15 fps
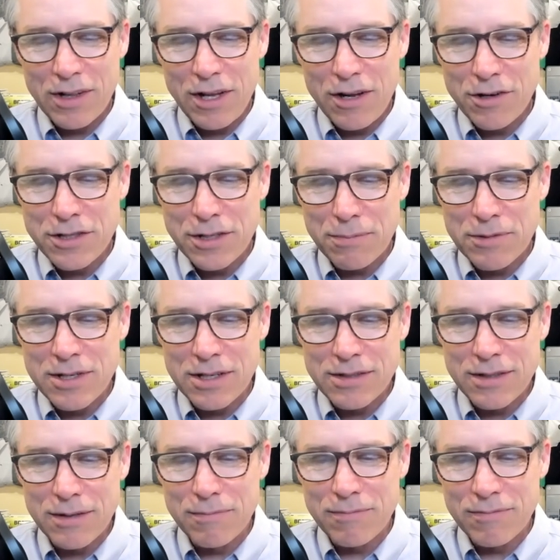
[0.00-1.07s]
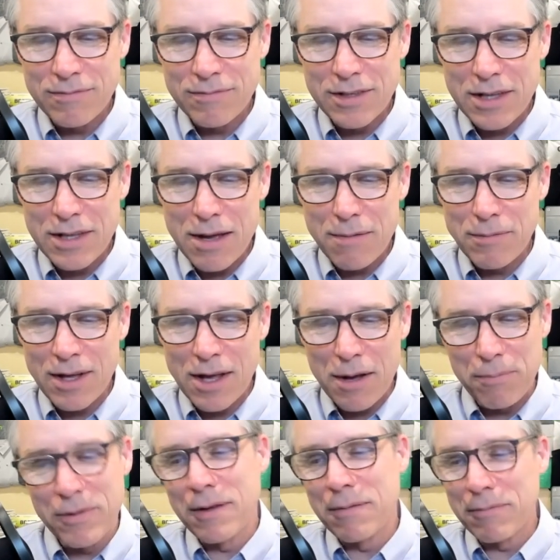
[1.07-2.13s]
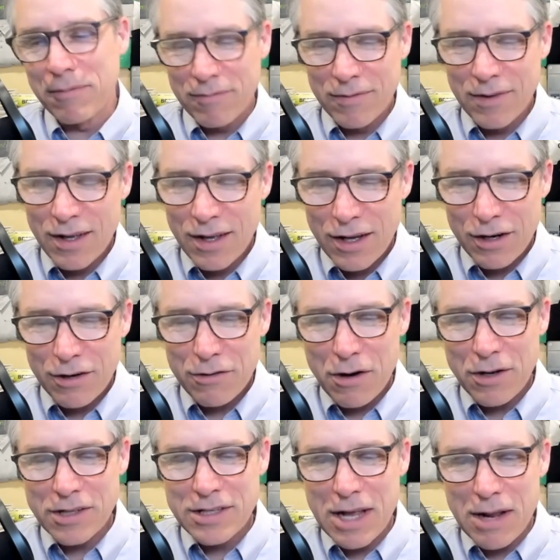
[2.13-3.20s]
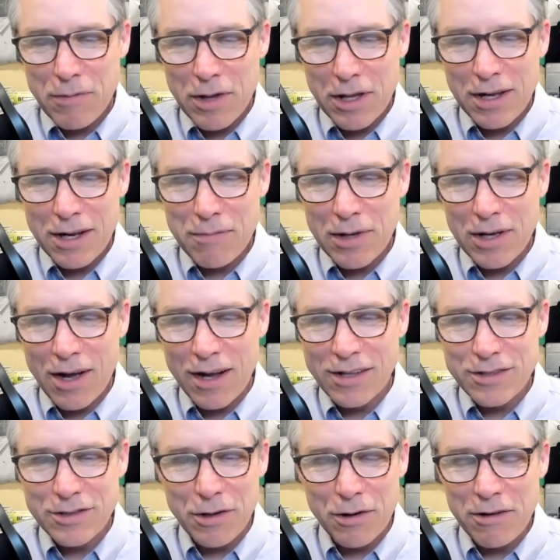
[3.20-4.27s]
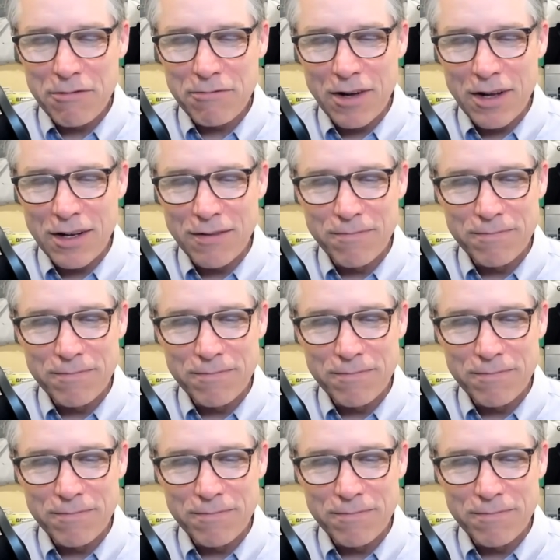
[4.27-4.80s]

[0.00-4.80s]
leadership system to them to help them grow to 10 million and beyond. It's totally fun.